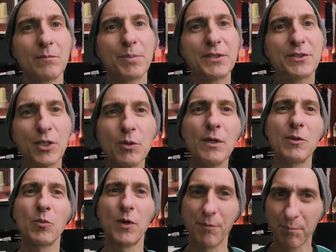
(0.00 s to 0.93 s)
But do it
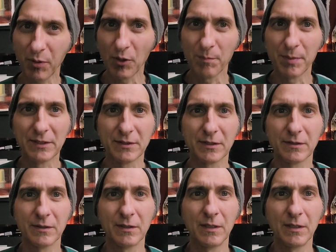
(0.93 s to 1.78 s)
with purpose.